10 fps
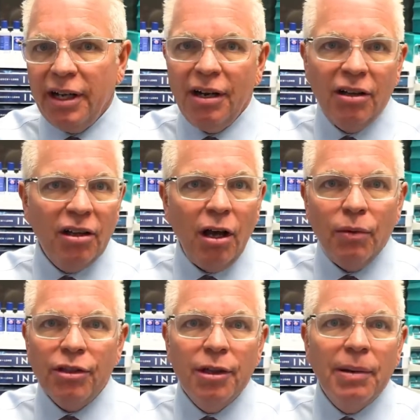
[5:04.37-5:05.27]
in and I'll talk
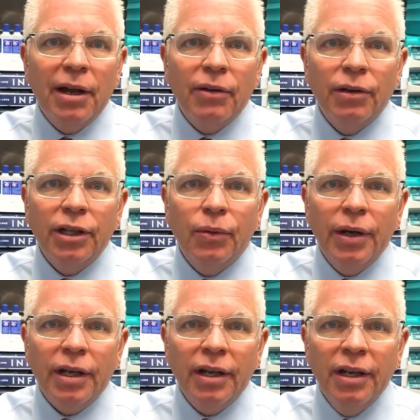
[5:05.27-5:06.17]
with you about it really
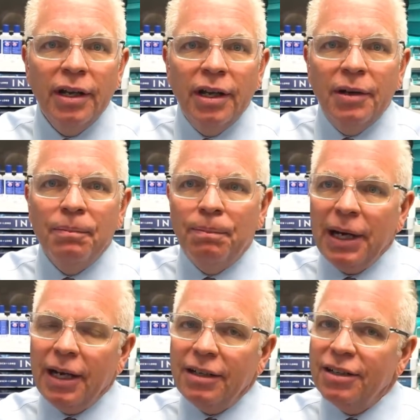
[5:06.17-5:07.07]
quick.
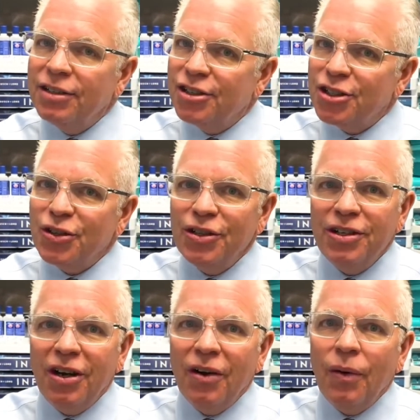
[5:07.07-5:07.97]
But just so you
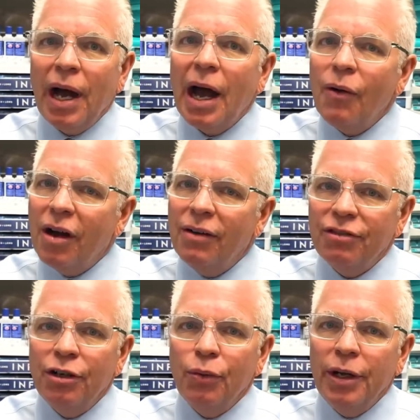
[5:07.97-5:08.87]
know, how
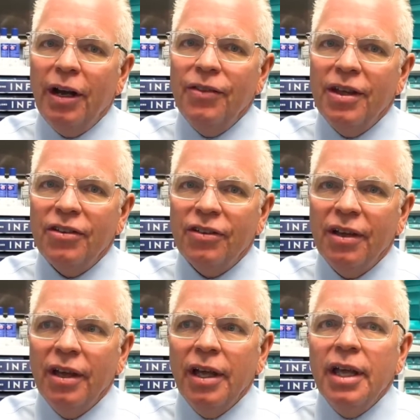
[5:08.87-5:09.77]
confident are we on this?
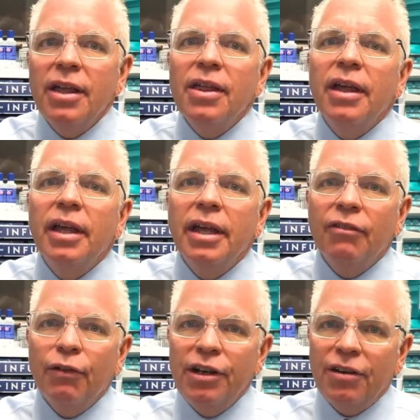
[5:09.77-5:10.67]

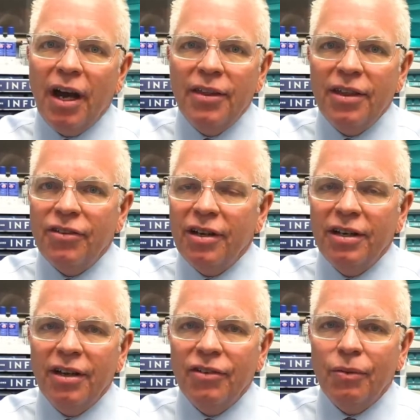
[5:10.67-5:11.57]
If we try this and it
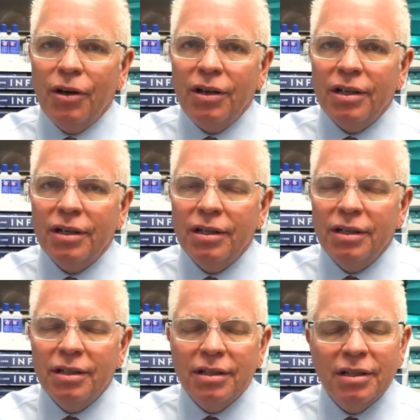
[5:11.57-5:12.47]
doesn't work,
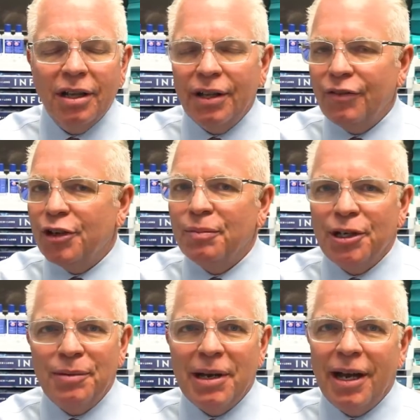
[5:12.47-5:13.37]
I'll give you your
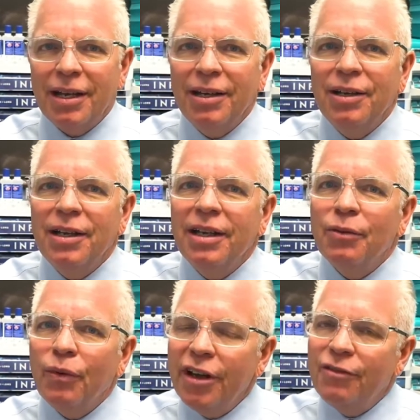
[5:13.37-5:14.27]
money back.
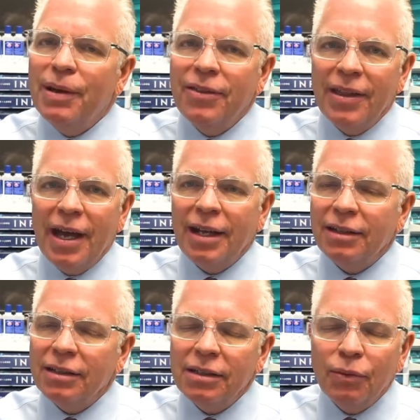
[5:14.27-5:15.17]
We're
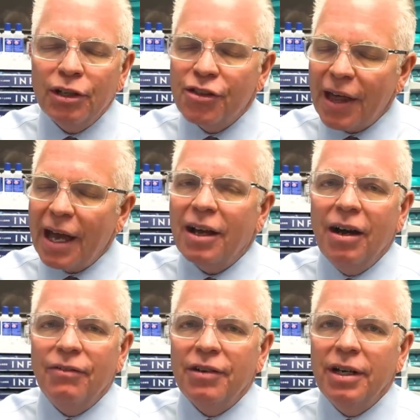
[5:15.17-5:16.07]
that
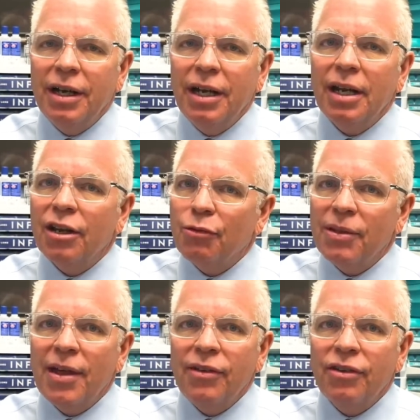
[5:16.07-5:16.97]
confident in it and it's
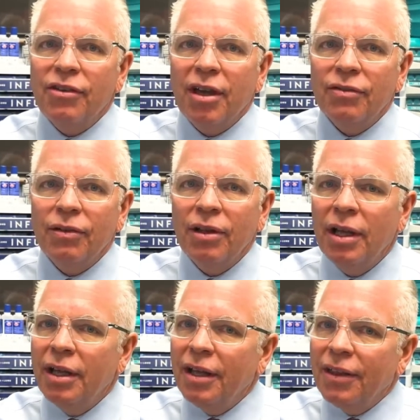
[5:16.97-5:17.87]
been that successful
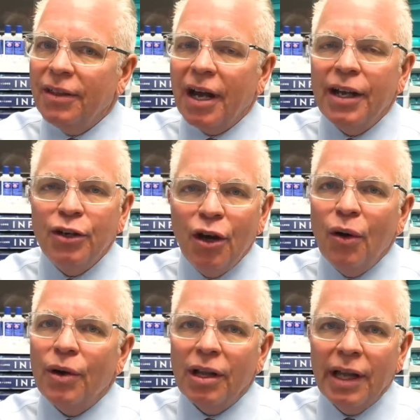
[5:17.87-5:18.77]
that I
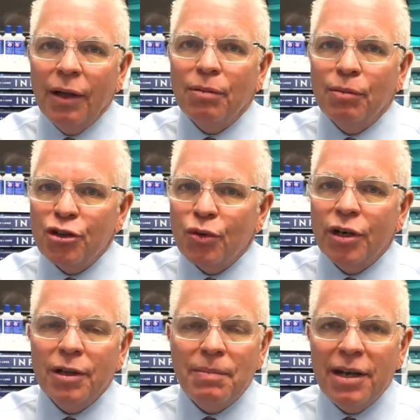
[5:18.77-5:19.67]
know it'll help a
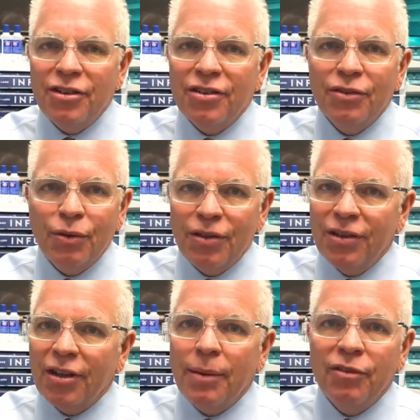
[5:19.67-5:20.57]
majority of patients with
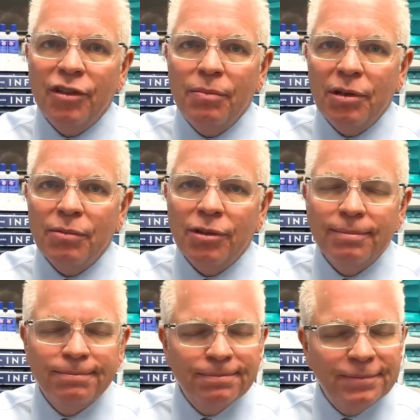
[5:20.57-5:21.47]
these type of symptoms.
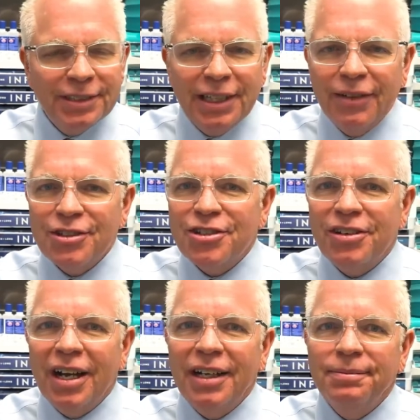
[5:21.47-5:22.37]
Give us a
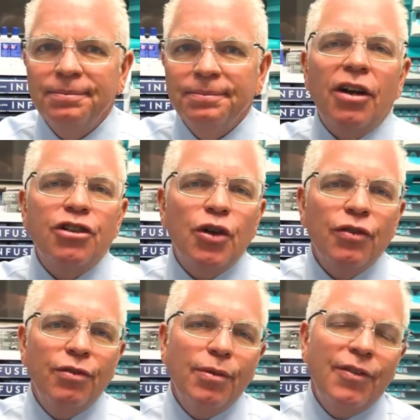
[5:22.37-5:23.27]
try. Dr.
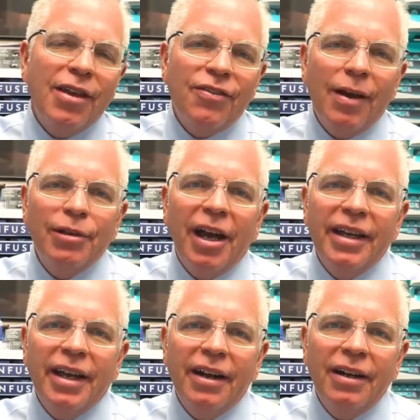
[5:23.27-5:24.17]
Jones from Advanced Family Eye
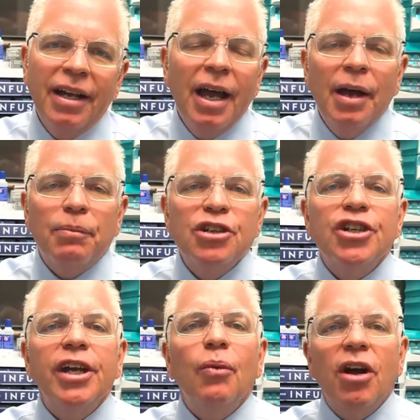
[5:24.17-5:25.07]
Care.
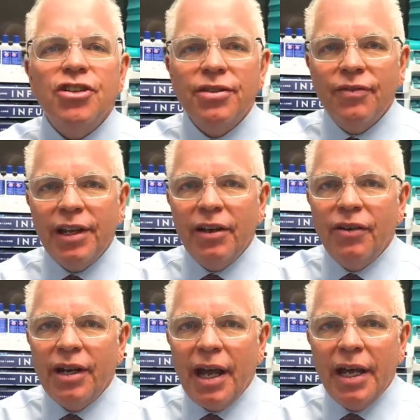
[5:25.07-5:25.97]
Appreciate you watching the video
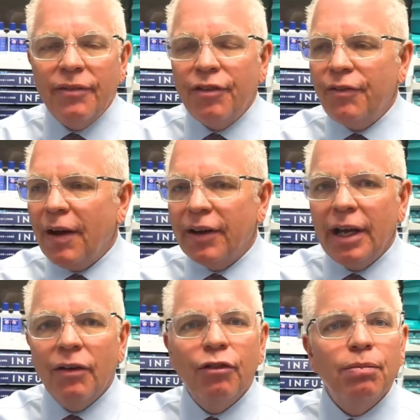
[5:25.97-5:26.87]
today. If you found it
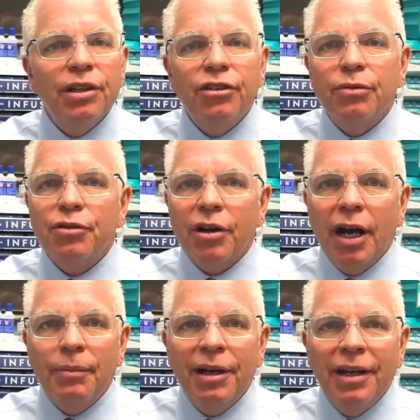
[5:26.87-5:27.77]
helpful, please
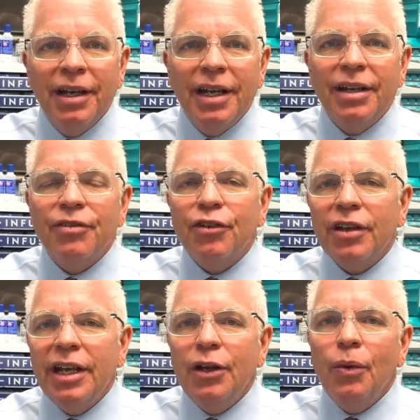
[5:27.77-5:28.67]
subscribe. And if there's
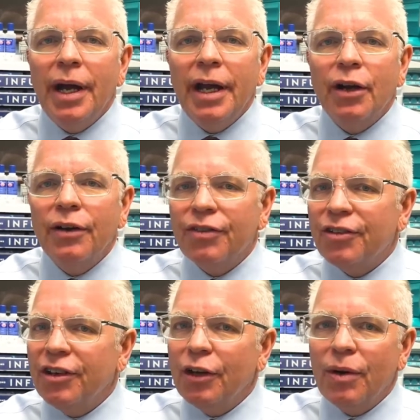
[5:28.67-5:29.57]
any way or if
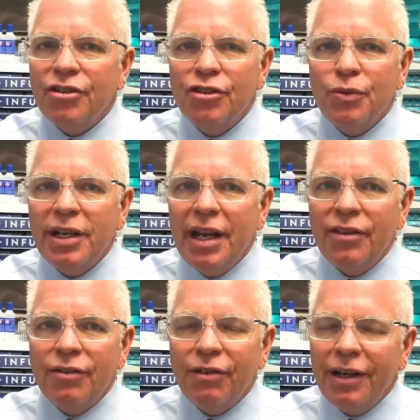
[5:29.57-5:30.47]
there's any questions we can
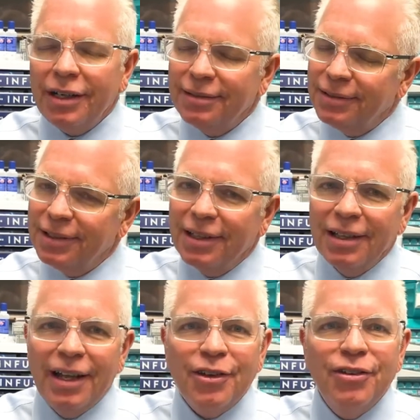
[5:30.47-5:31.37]
answer for you,
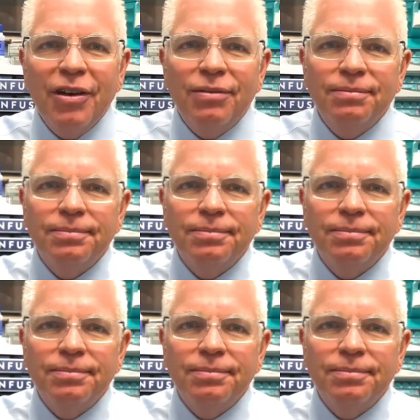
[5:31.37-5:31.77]
let us know.